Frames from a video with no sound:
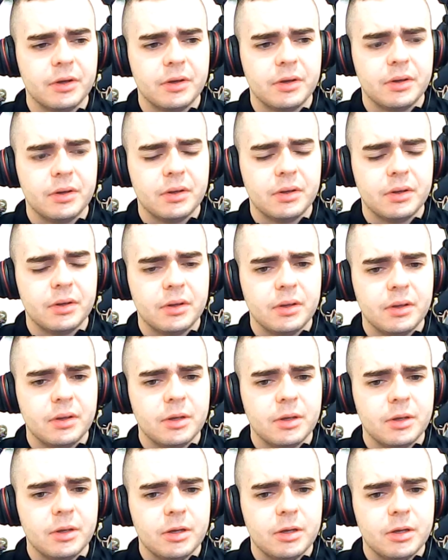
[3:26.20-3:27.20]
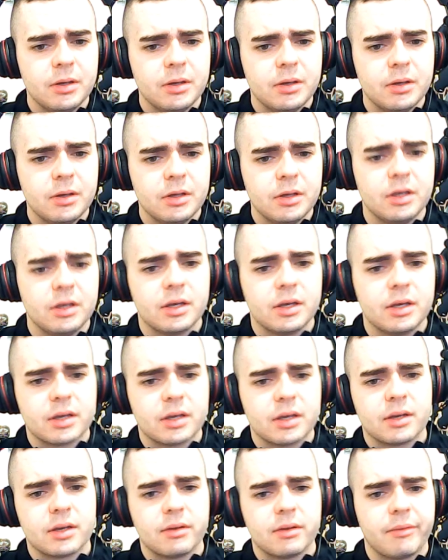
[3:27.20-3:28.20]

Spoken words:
Nobody speaks.